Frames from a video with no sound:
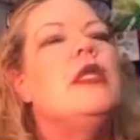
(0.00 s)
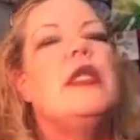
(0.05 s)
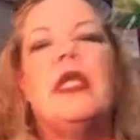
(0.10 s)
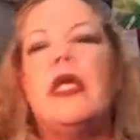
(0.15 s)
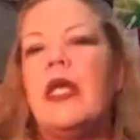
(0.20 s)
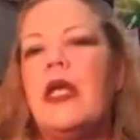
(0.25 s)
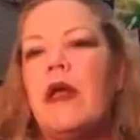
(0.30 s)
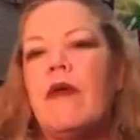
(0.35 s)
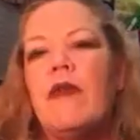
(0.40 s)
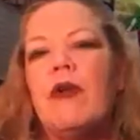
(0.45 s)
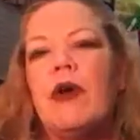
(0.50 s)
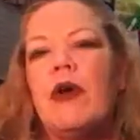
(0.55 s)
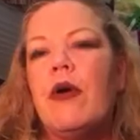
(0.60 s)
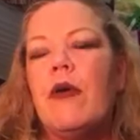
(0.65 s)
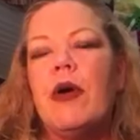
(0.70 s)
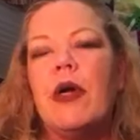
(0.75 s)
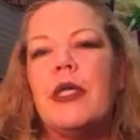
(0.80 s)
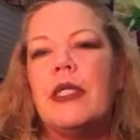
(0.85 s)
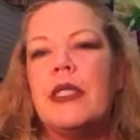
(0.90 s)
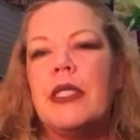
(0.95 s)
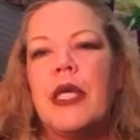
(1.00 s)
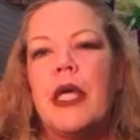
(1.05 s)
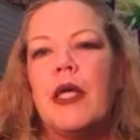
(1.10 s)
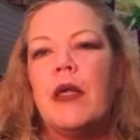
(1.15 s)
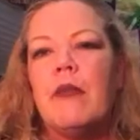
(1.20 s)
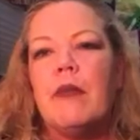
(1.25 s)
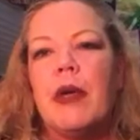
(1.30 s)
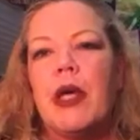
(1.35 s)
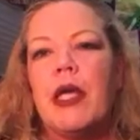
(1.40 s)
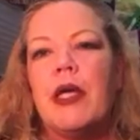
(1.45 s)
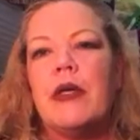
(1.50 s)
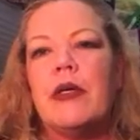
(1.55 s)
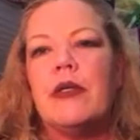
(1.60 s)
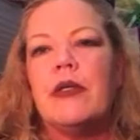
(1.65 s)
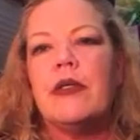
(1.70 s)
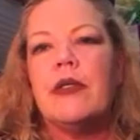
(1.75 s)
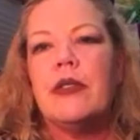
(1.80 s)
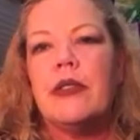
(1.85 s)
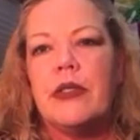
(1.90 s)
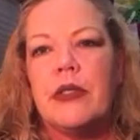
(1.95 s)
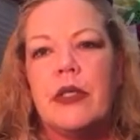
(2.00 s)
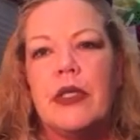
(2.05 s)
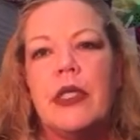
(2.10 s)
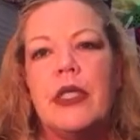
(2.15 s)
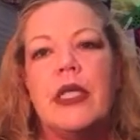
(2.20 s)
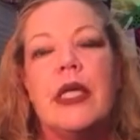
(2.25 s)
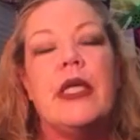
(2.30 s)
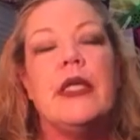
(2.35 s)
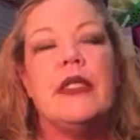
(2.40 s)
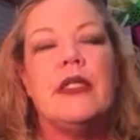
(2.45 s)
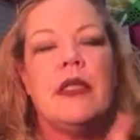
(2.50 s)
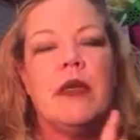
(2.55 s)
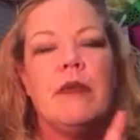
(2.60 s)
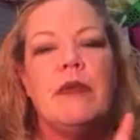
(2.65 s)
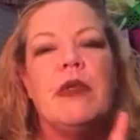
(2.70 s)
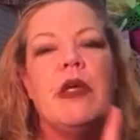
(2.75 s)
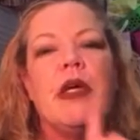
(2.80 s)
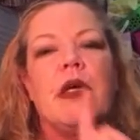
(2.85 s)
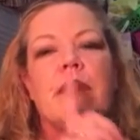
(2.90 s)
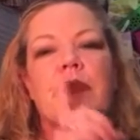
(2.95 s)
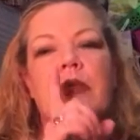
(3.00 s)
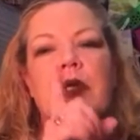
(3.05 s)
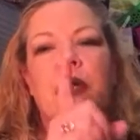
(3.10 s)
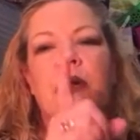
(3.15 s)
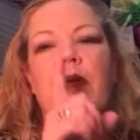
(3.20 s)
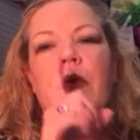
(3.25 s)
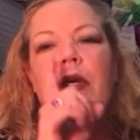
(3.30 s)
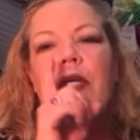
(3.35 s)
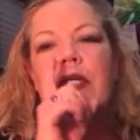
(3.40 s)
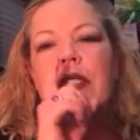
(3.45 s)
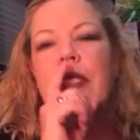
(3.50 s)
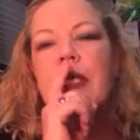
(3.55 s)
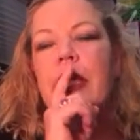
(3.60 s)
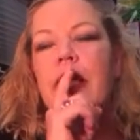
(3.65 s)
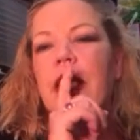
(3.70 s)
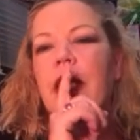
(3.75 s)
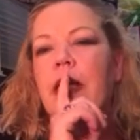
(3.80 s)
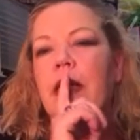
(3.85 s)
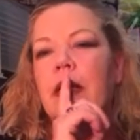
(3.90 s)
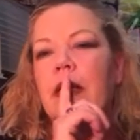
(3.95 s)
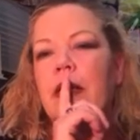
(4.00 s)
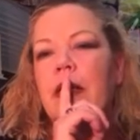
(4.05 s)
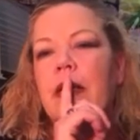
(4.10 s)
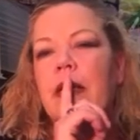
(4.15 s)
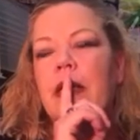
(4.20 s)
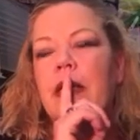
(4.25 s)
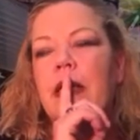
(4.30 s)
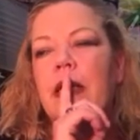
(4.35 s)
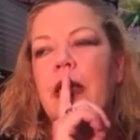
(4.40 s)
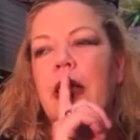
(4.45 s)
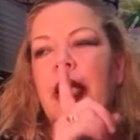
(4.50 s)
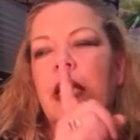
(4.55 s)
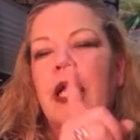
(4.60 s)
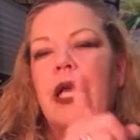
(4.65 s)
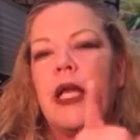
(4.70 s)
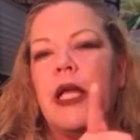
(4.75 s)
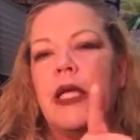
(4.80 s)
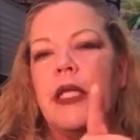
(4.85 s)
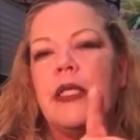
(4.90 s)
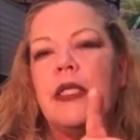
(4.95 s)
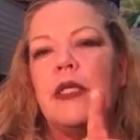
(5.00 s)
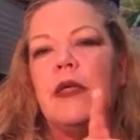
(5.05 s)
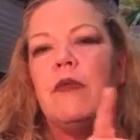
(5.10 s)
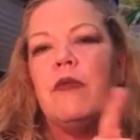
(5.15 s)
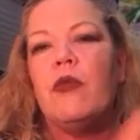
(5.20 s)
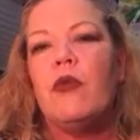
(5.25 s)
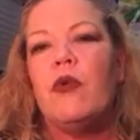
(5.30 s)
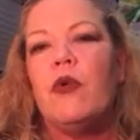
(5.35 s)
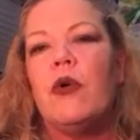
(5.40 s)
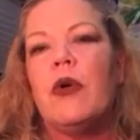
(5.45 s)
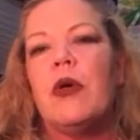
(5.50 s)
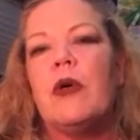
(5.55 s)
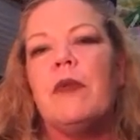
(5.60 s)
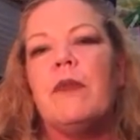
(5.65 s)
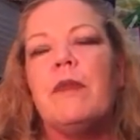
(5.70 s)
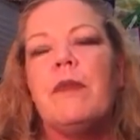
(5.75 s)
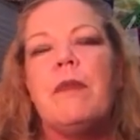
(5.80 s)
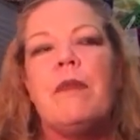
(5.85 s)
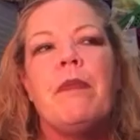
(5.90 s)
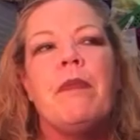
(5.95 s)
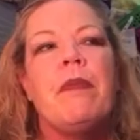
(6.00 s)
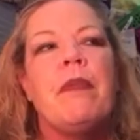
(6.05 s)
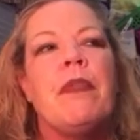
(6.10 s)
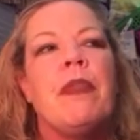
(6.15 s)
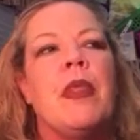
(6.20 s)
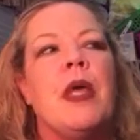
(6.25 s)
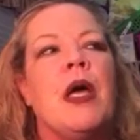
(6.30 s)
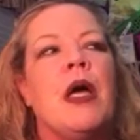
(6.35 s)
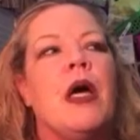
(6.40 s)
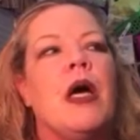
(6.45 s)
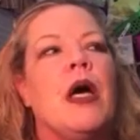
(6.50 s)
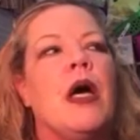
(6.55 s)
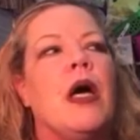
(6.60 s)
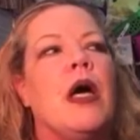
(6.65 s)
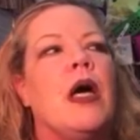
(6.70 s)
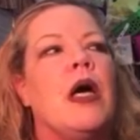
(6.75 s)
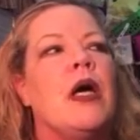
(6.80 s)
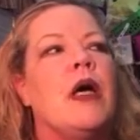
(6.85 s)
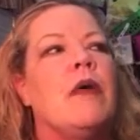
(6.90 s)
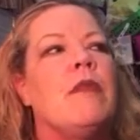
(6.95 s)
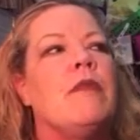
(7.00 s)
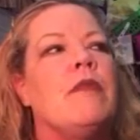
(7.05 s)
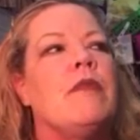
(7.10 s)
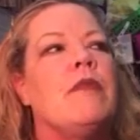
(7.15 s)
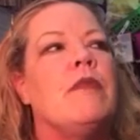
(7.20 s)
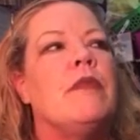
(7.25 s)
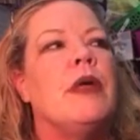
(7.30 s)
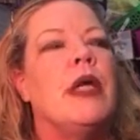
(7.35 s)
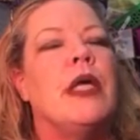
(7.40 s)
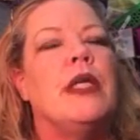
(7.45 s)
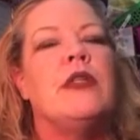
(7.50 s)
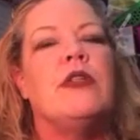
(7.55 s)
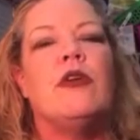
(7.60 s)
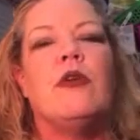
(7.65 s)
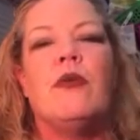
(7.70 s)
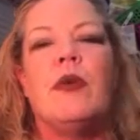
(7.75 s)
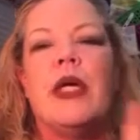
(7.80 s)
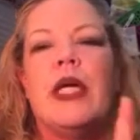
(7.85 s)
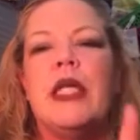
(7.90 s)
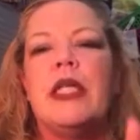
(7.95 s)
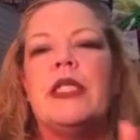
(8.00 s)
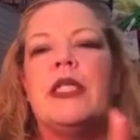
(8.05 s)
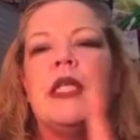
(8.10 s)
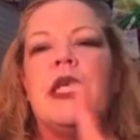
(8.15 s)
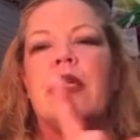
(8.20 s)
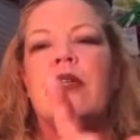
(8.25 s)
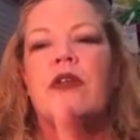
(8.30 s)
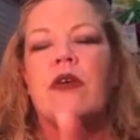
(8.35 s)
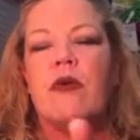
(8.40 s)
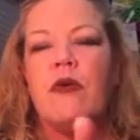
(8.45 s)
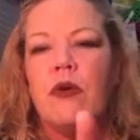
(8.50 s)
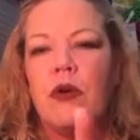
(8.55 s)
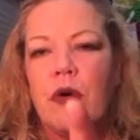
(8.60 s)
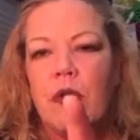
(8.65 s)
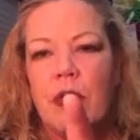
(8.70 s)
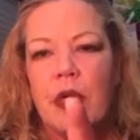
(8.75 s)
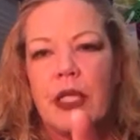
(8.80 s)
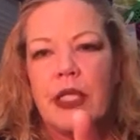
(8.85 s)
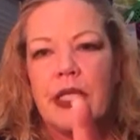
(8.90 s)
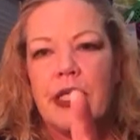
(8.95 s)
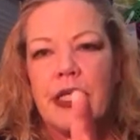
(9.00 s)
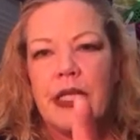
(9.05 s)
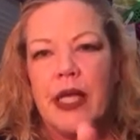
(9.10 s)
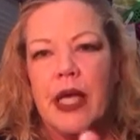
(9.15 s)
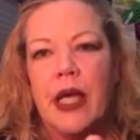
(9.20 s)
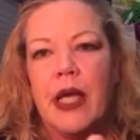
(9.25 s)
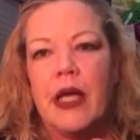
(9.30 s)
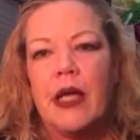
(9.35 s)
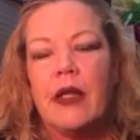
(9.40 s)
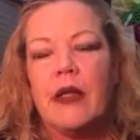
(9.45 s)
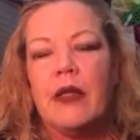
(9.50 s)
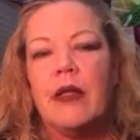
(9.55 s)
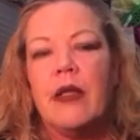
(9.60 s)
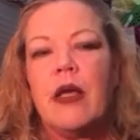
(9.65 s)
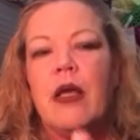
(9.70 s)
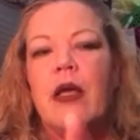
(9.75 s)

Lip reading: they never go on sale at Michael's. They sometimes go on sale at AC Moore. At Joanne's, they don't go on sale,